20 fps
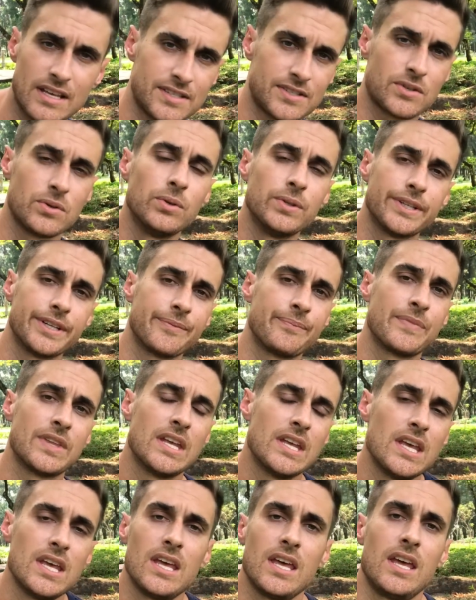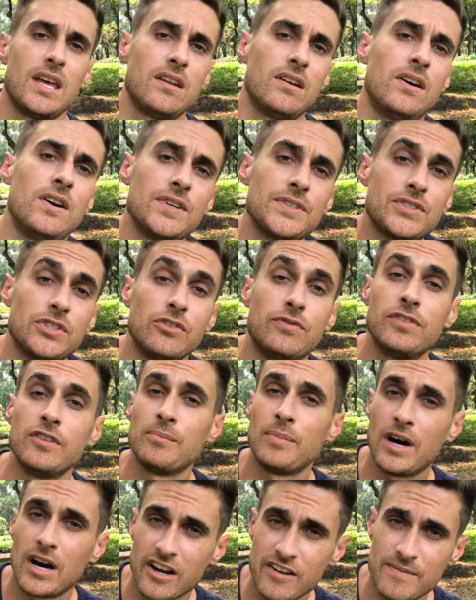less schooling, and also
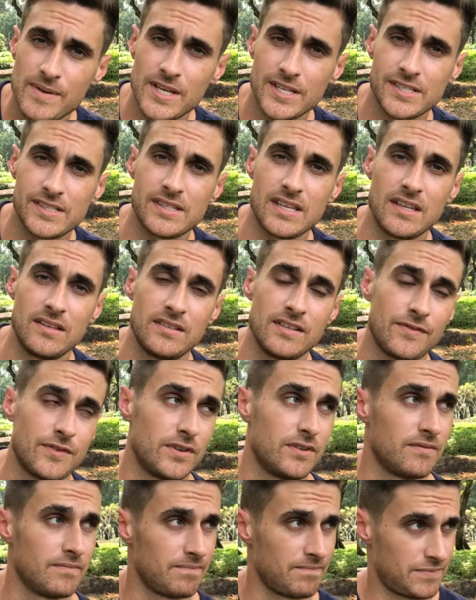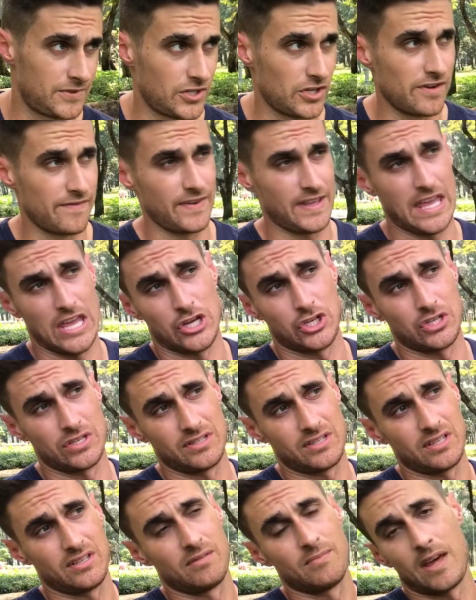phlebotomist and different
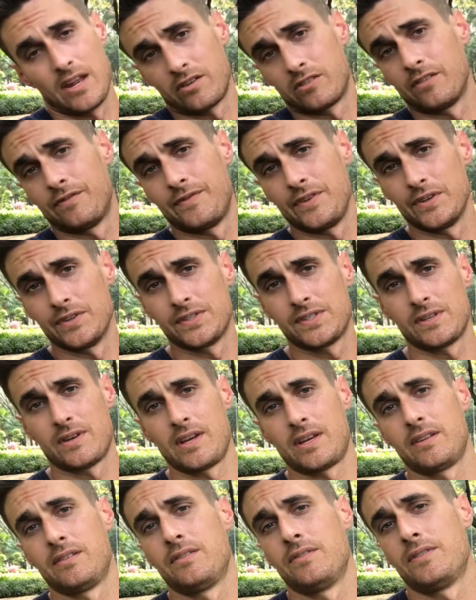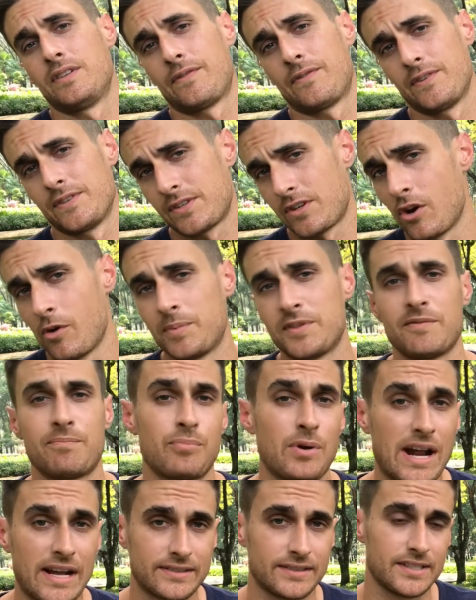certifications in the medical field, so I can do different scopes of
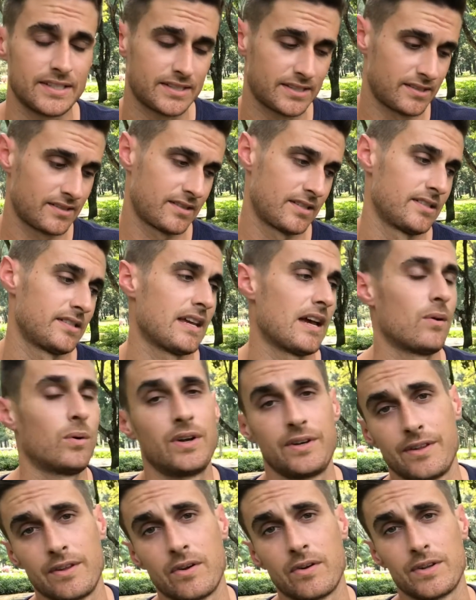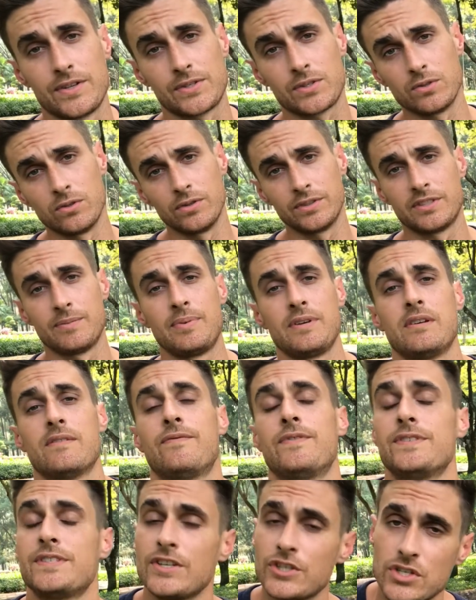practice, because I wanted to go to school to be a
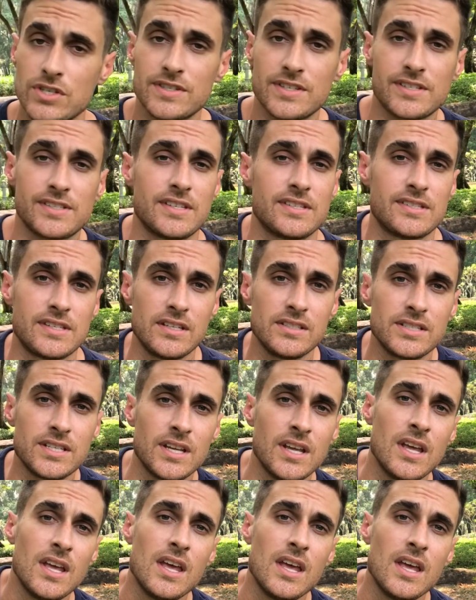physician's assistant.